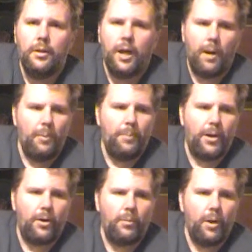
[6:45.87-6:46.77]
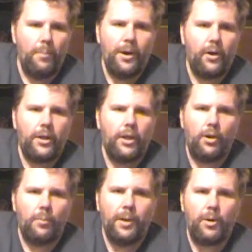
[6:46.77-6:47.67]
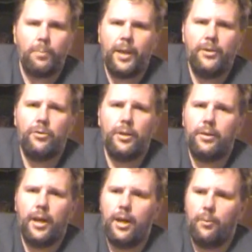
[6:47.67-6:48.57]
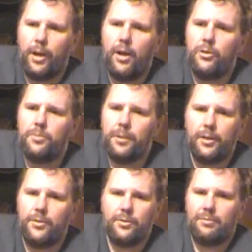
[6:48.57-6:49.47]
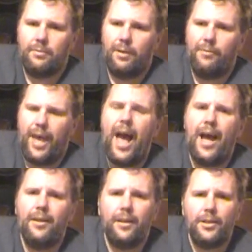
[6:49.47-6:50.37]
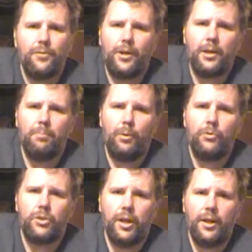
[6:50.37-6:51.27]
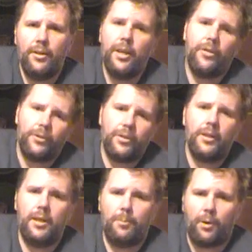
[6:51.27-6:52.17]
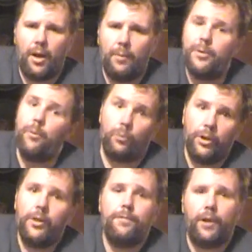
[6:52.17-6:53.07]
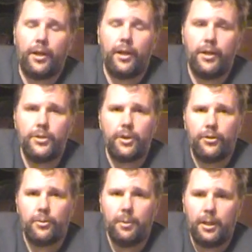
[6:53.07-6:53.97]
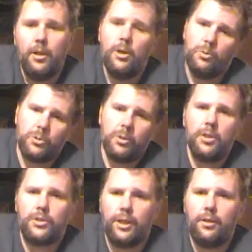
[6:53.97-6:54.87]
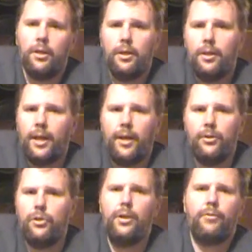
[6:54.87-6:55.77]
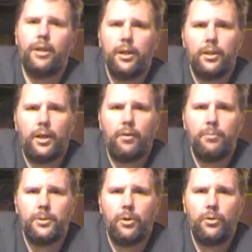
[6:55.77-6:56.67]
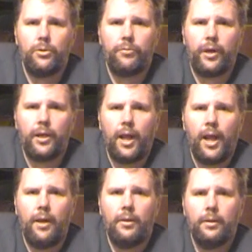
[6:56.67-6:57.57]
I'm a better American or a better patriot than anyone else because of that. That's fucking bullshit. And the other thing that you brought up that really fucking insulted me was when you said that you never needed the government to hold your fucking hand.